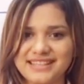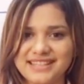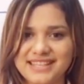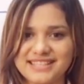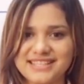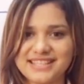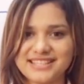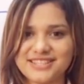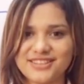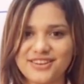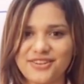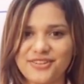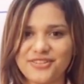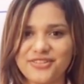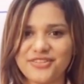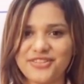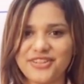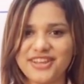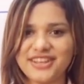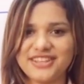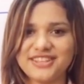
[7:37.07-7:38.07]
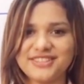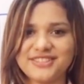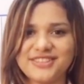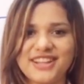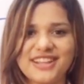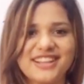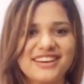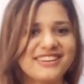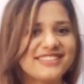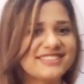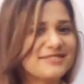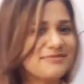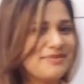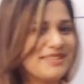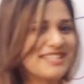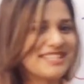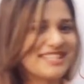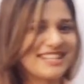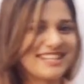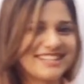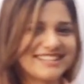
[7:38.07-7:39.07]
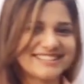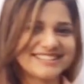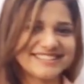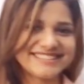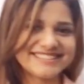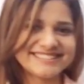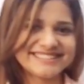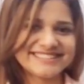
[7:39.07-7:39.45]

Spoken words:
This is all. Thank you a lot, mister.